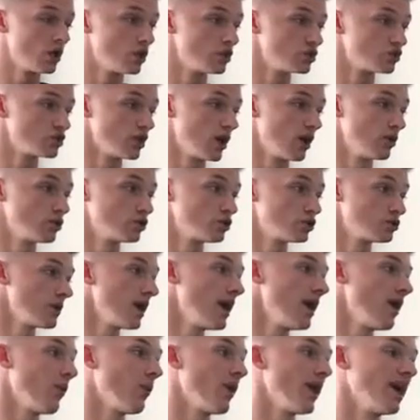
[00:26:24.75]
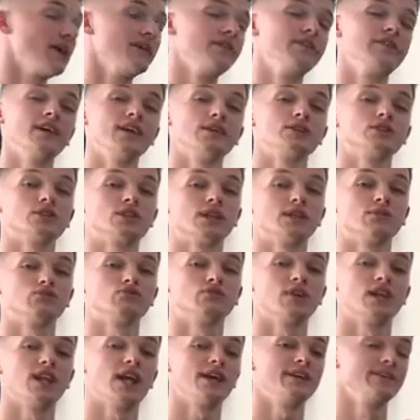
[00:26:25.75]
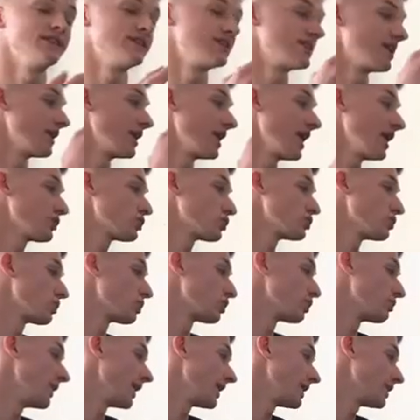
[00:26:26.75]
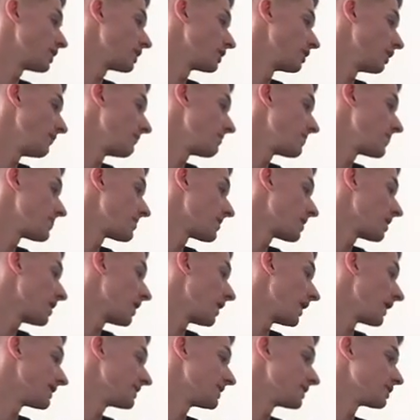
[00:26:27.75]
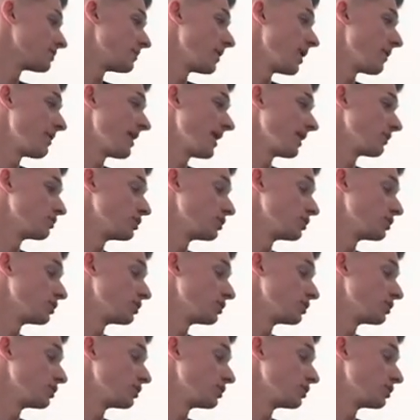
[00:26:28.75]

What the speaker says: So straight away this relates to the national curriculum and gives me a better